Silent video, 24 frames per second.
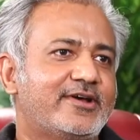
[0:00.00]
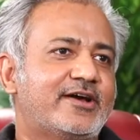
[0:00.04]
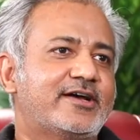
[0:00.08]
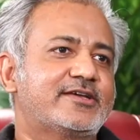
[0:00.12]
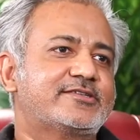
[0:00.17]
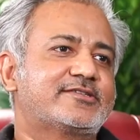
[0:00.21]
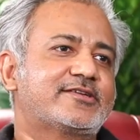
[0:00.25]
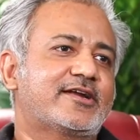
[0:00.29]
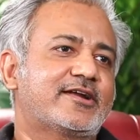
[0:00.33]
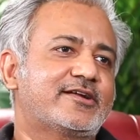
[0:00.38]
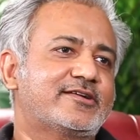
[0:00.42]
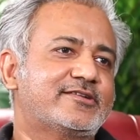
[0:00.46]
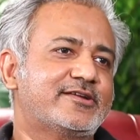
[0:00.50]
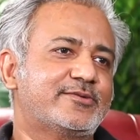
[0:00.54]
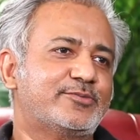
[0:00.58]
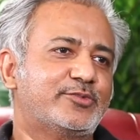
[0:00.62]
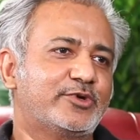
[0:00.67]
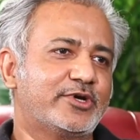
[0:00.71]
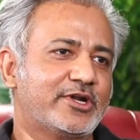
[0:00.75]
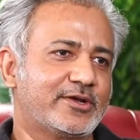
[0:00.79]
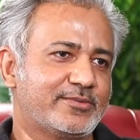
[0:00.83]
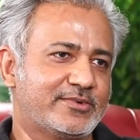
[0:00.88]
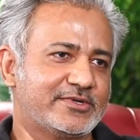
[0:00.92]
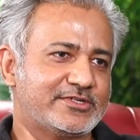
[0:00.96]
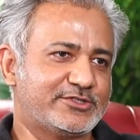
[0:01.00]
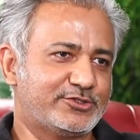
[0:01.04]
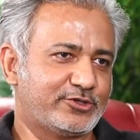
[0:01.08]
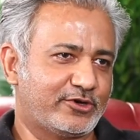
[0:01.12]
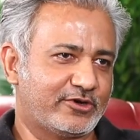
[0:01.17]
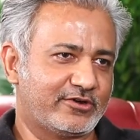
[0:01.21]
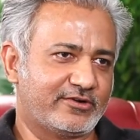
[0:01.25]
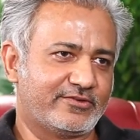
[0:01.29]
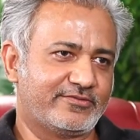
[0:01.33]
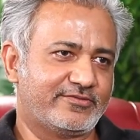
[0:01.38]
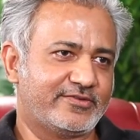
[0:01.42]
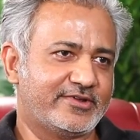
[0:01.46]
I started their Budapest
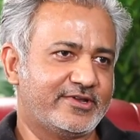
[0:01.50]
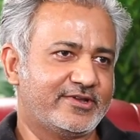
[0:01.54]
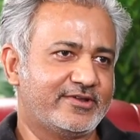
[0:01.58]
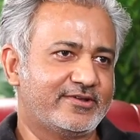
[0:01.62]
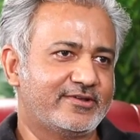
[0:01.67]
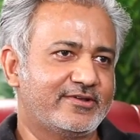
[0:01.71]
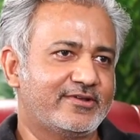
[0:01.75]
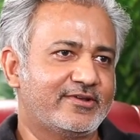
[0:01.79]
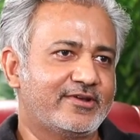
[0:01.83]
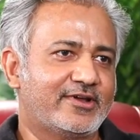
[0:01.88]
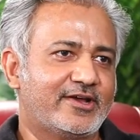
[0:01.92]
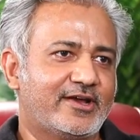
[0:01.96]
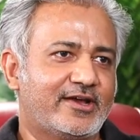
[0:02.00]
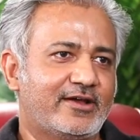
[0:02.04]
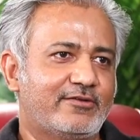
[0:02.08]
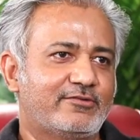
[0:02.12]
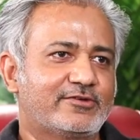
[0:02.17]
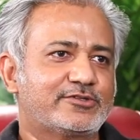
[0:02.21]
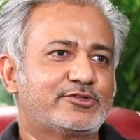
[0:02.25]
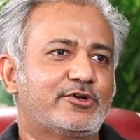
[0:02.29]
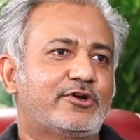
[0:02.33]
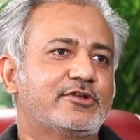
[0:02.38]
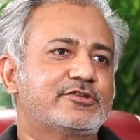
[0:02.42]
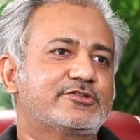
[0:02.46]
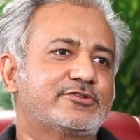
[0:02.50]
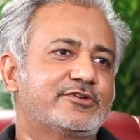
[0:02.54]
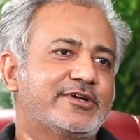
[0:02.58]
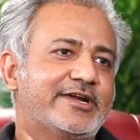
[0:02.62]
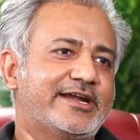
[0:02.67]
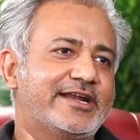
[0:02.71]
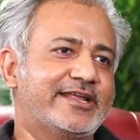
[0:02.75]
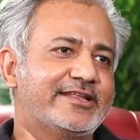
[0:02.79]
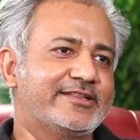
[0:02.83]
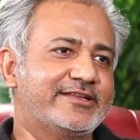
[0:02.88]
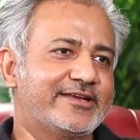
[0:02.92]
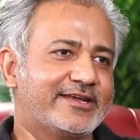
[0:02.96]
geography. I was also
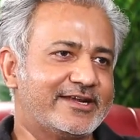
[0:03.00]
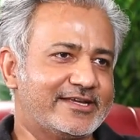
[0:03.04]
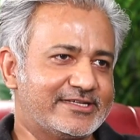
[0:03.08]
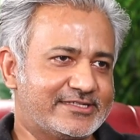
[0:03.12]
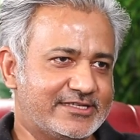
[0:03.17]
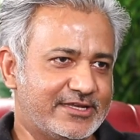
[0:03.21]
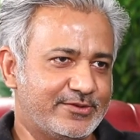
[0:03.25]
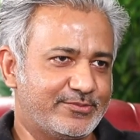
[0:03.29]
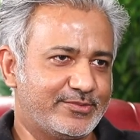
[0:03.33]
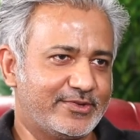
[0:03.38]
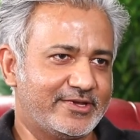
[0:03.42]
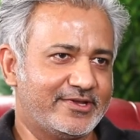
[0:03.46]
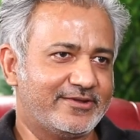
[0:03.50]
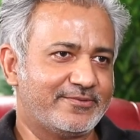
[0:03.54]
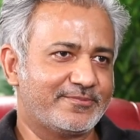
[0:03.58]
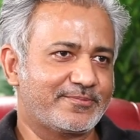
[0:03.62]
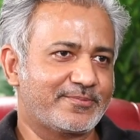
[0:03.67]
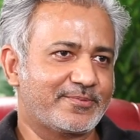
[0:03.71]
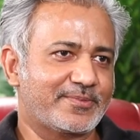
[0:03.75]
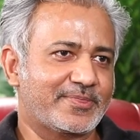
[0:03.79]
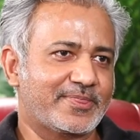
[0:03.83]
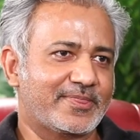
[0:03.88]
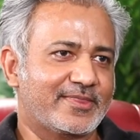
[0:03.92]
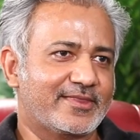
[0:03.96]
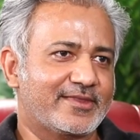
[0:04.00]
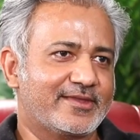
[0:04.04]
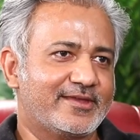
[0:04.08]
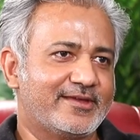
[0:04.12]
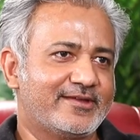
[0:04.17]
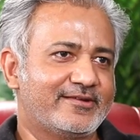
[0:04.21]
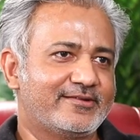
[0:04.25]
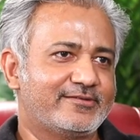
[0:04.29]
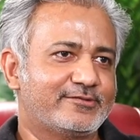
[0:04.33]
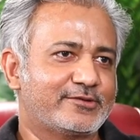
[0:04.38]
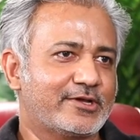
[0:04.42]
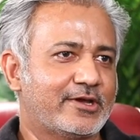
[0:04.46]
heading their SAP.
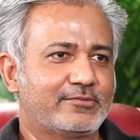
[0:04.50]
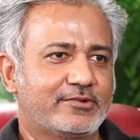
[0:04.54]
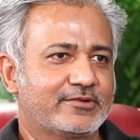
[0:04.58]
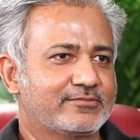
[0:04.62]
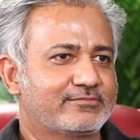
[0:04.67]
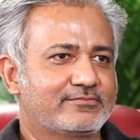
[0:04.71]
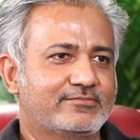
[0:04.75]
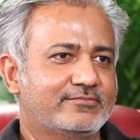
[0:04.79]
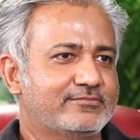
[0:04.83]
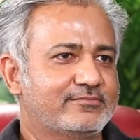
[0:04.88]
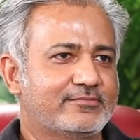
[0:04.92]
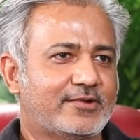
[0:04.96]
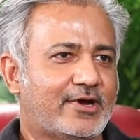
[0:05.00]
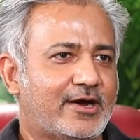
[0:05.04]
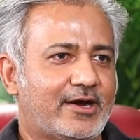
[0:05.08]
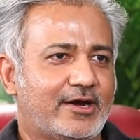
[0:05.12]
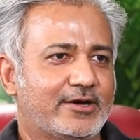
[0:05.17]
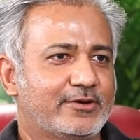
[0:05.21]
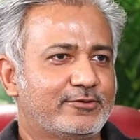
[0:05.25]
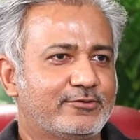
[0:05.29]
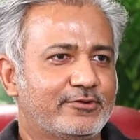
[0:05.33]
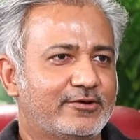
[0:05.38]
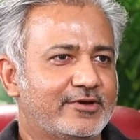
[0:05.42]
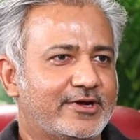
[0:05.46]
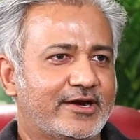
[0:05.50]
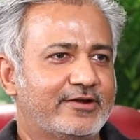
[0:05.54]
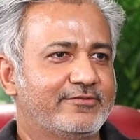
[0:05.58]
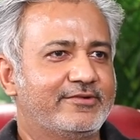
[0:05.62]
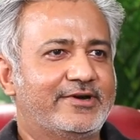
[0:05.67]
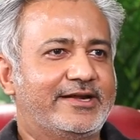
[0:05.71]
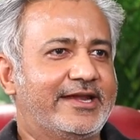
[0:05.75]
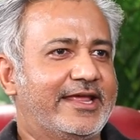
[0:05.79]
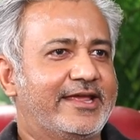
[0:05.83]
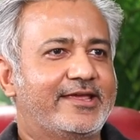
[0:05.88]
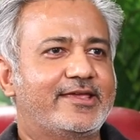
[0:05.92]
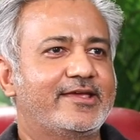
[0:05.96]
And so I'm a hardcore kind of
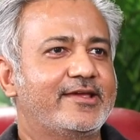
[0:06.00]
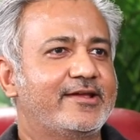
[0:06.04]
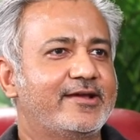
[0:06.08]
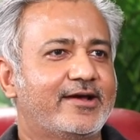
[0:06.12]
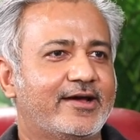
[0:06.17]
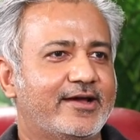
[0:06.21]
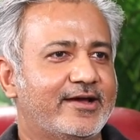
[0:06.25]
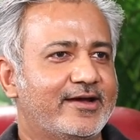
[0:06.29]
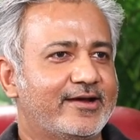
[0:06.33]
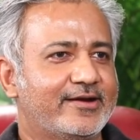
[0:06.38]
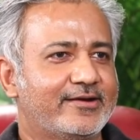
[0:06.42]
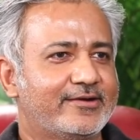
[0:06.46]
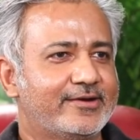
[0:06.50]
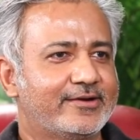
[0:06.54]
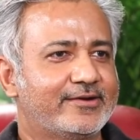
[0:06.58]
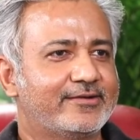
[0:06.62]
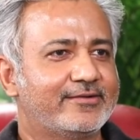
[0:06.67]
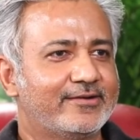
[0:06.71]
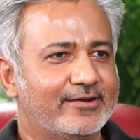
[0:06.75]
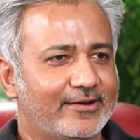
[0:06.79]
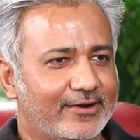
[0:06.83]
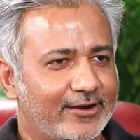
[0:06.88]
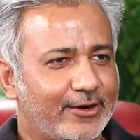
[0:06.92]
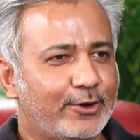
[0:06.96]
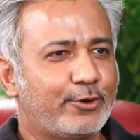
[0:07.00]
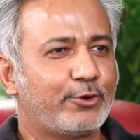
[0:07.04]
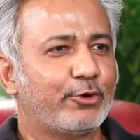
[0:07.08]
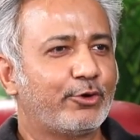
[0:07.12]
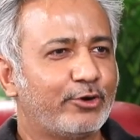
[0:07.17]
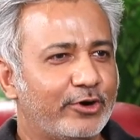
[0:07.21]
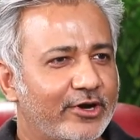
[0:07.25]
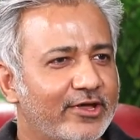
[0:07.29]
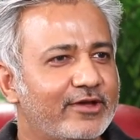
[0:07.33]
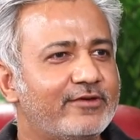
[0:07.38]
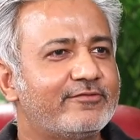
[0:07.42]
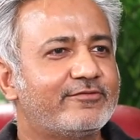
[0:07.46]
a techie guy. I did
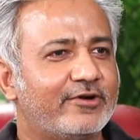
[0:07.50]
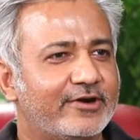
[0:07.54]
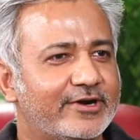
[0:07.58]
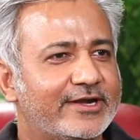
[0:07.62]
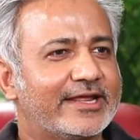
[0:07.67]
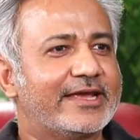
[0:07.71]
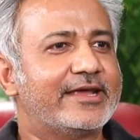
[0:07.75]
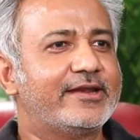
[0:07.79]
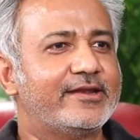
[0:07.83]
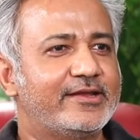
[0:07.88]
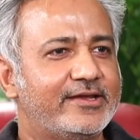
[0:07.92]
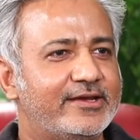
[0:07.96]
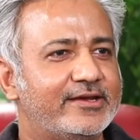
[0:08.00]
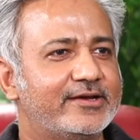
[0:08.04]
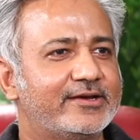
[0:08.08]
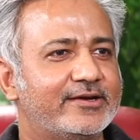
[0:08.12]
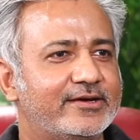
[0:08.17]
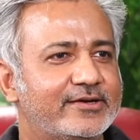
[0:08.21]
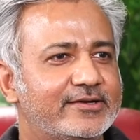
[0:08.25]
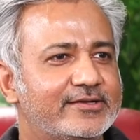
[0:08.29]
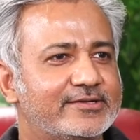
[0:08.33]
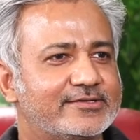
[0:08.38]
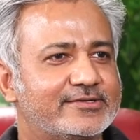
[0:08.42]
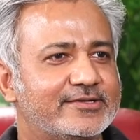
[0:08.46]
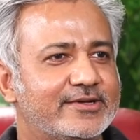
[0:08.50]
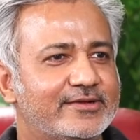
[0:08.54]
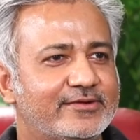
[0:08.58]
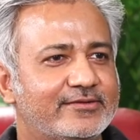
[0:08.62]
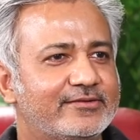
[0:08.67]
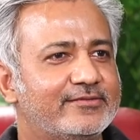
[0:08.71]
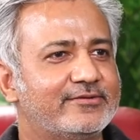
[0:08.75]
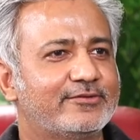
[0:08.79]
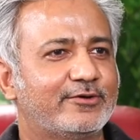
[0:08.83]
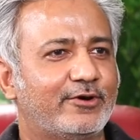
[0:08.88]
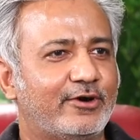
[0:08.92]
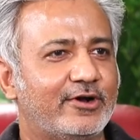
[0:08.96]
coding for 10 years
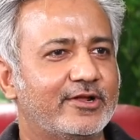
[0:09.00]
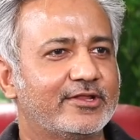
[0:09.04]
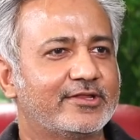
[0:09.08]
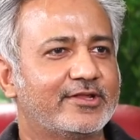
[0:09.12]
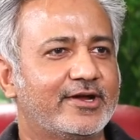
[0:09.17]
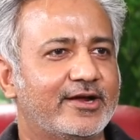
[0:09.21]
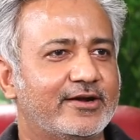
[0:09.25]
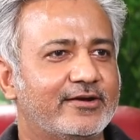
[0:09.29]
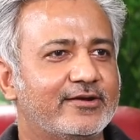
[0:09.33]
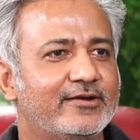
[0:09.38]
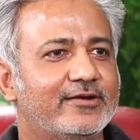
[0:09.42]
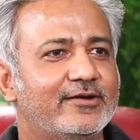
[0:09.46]
and all that.